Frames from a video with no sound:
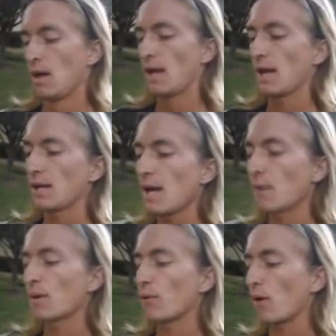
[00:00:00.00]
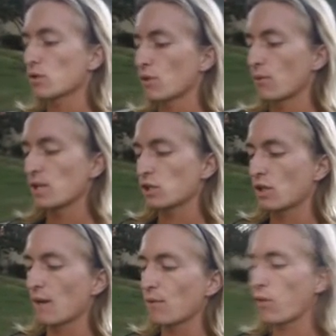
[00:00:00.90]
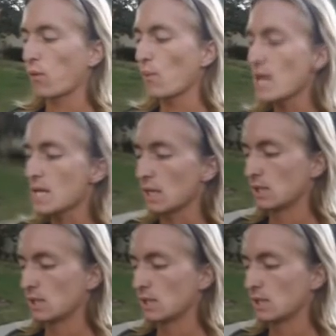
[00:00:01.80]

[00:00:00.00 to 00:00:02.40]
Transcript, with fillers: And yeah, we've also reached level three.